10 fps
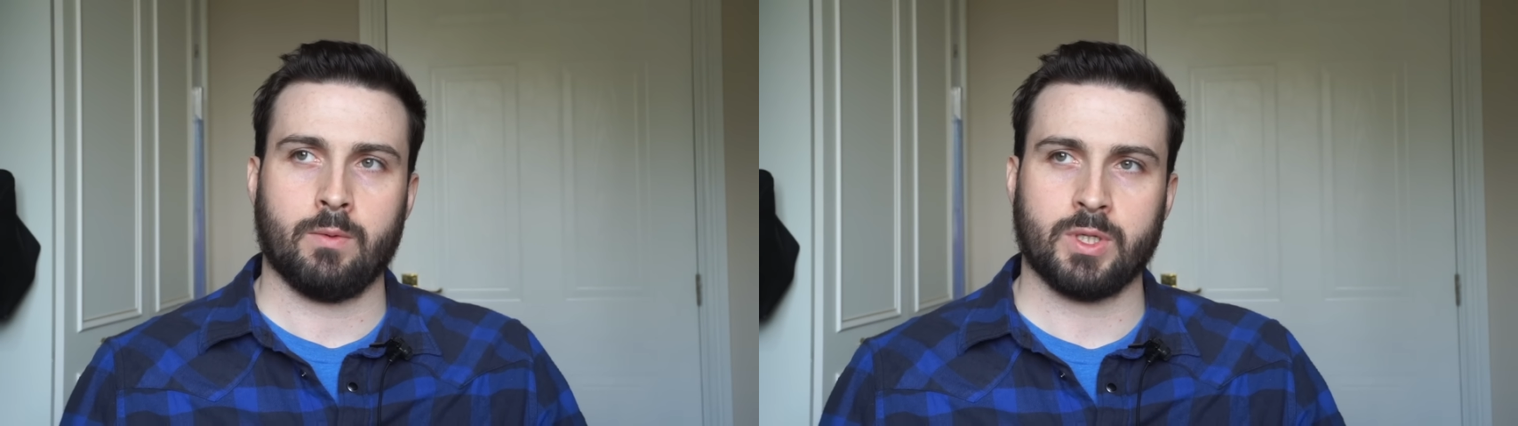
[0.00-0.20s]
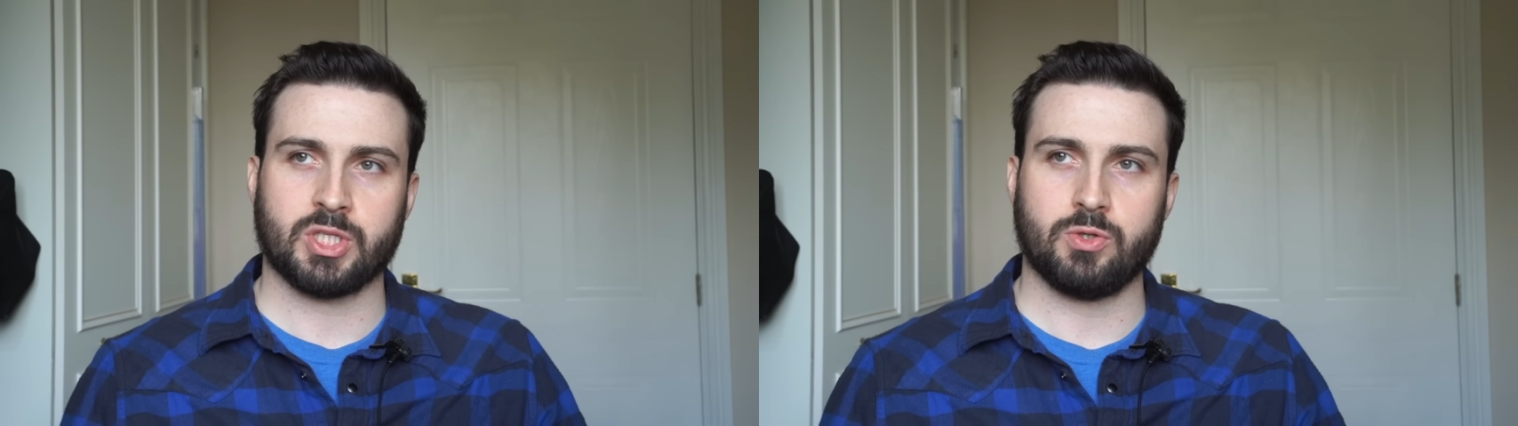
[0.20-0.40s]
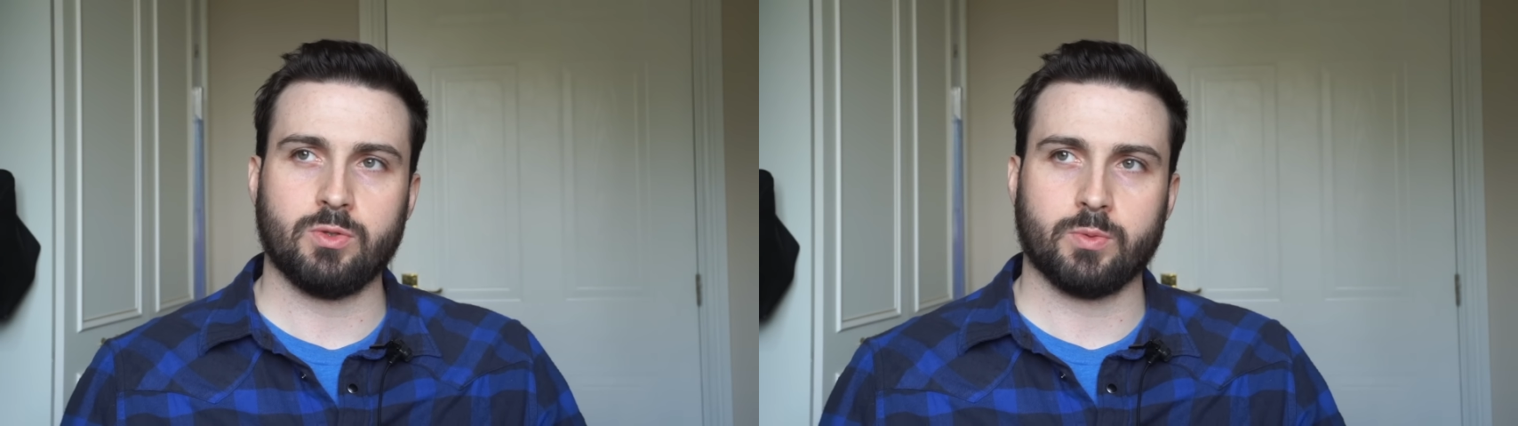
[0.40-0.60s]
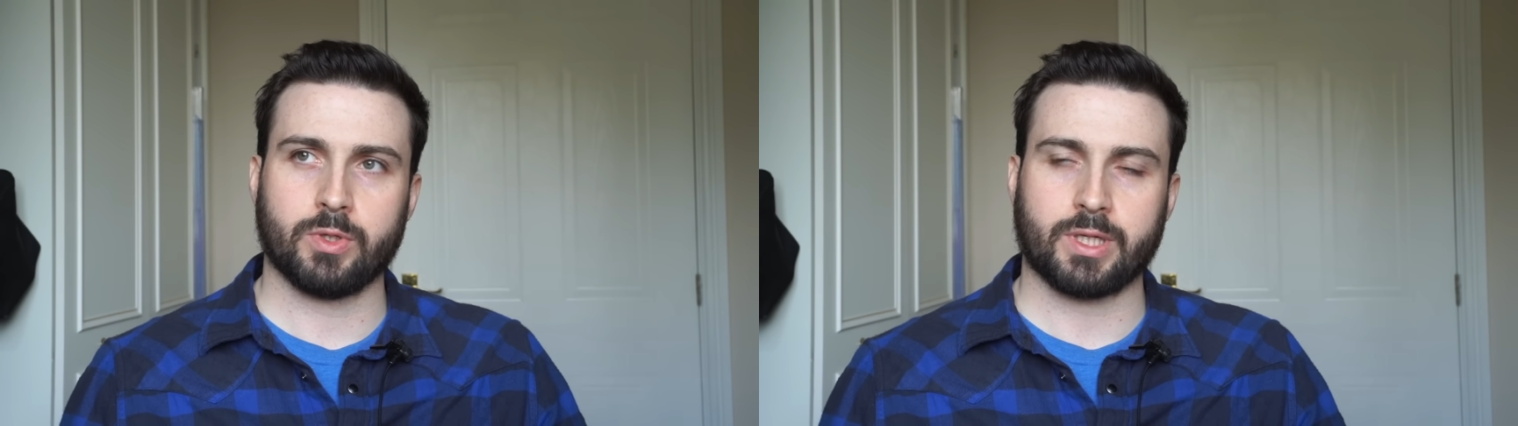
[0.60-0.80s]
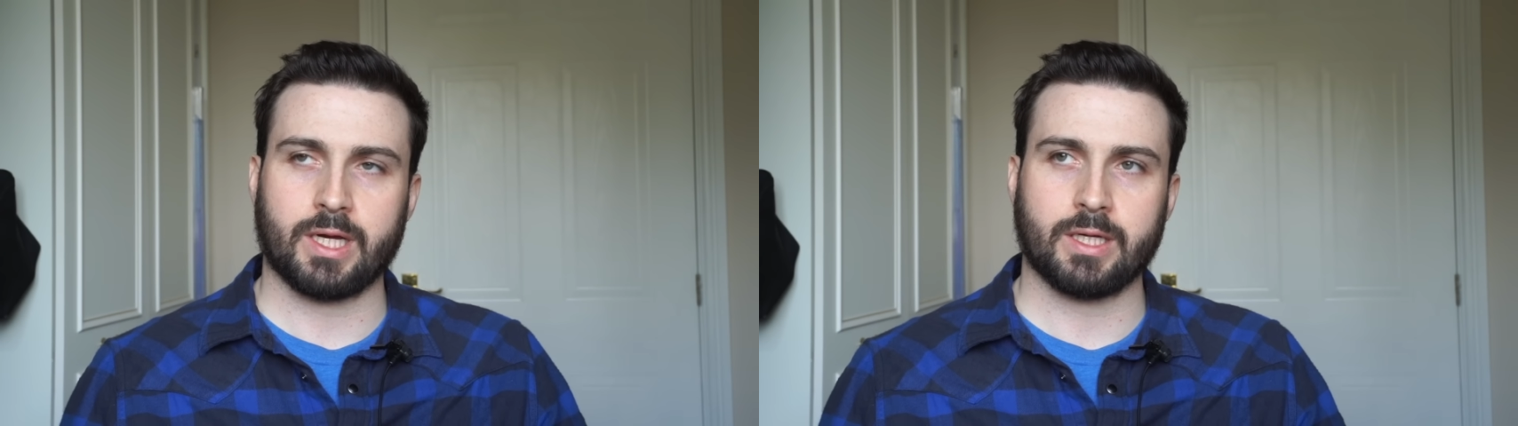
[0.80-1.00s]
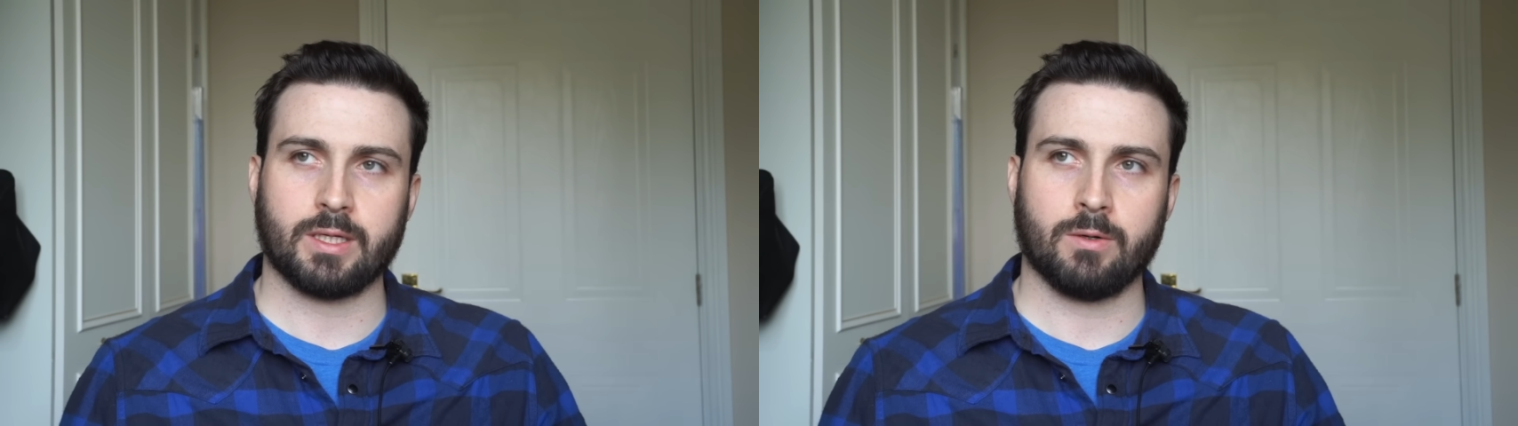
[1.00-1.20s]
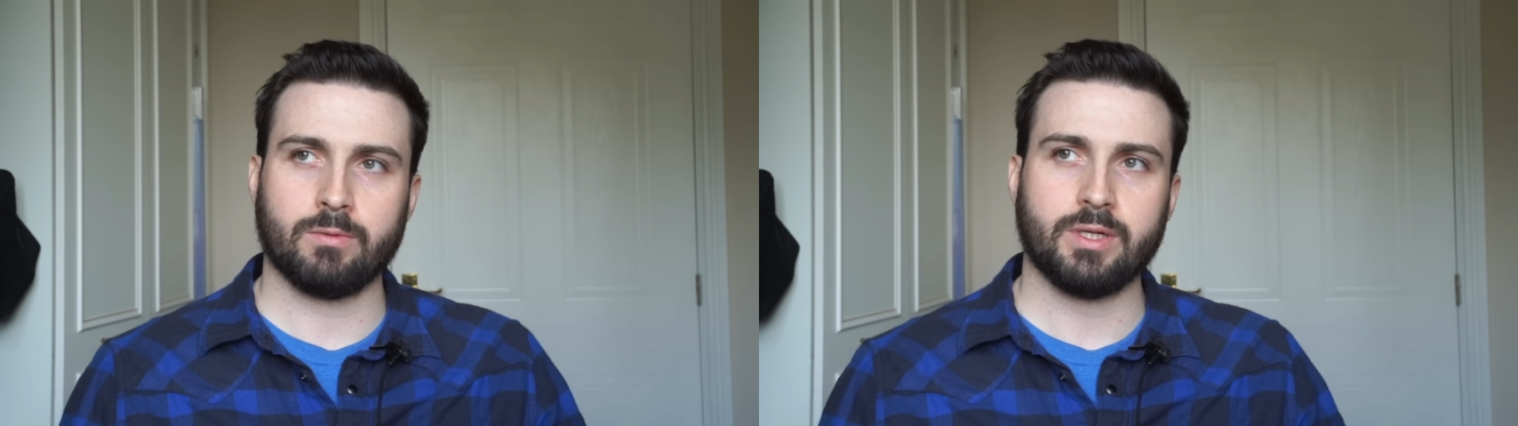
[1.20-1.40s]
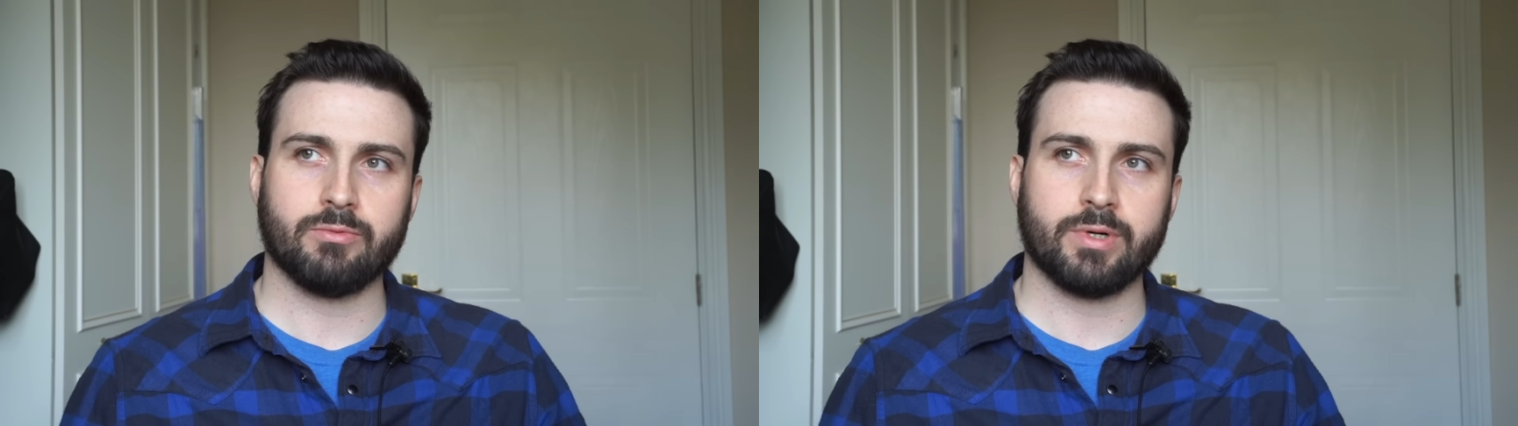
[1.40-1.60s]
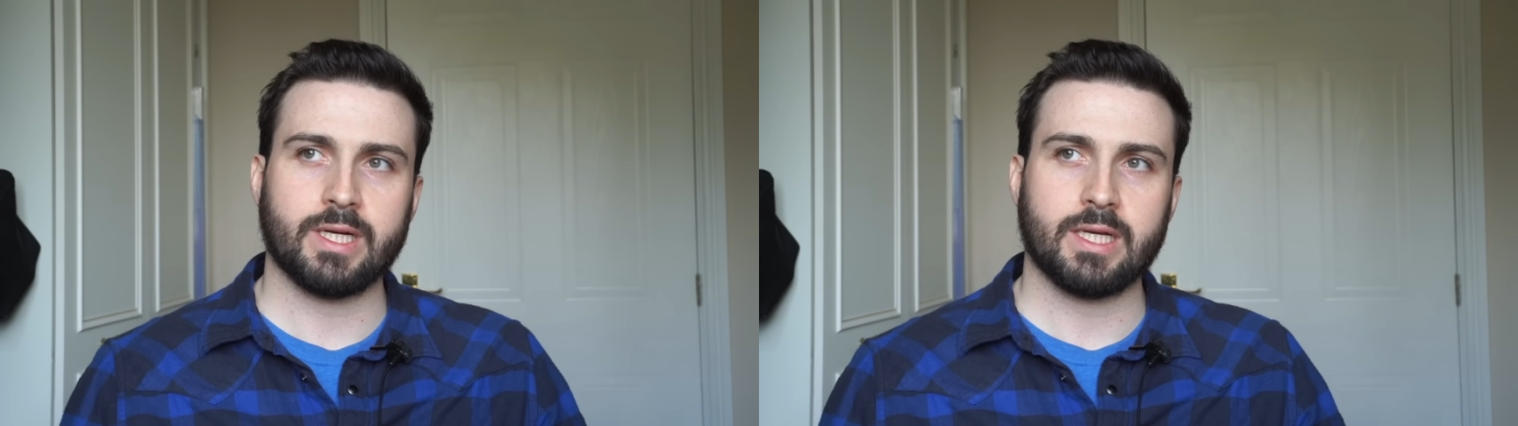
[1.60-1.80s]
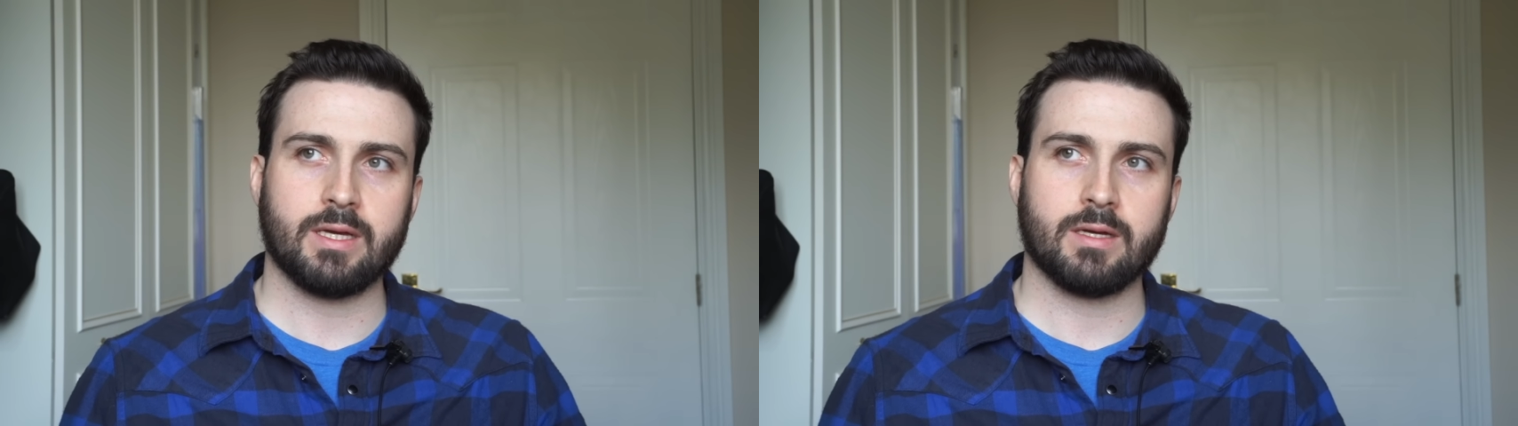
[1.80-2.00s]
in schoolwork I only
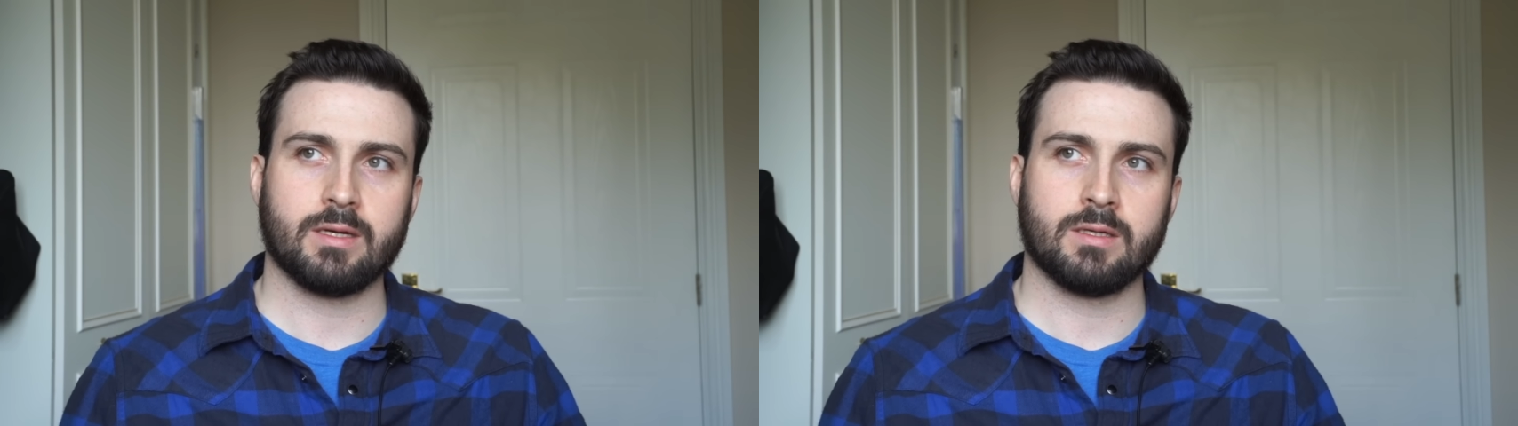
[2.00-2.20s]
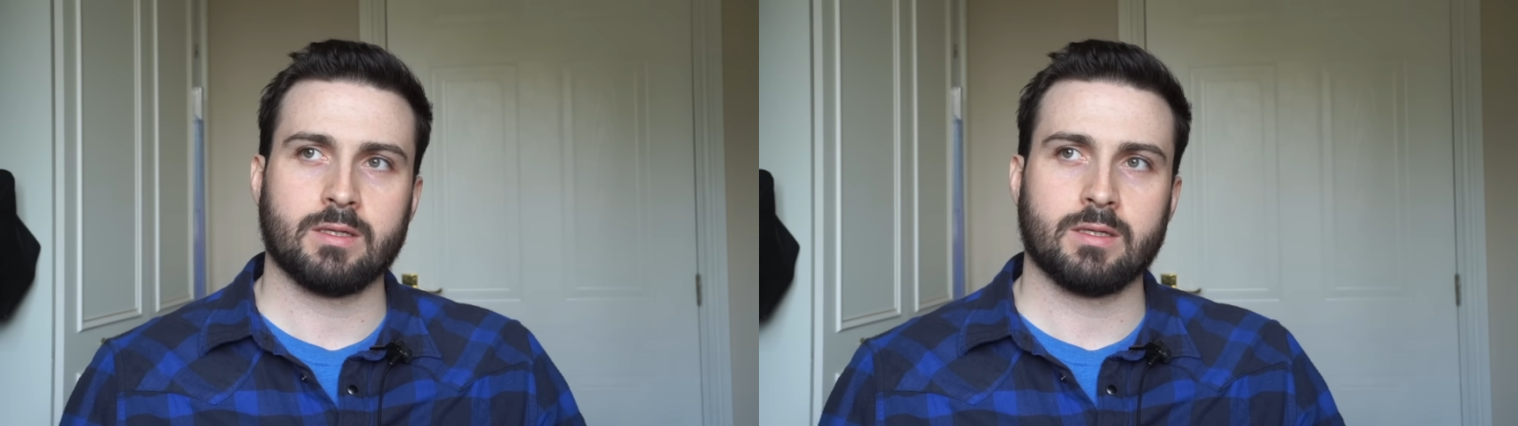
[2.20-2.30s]
really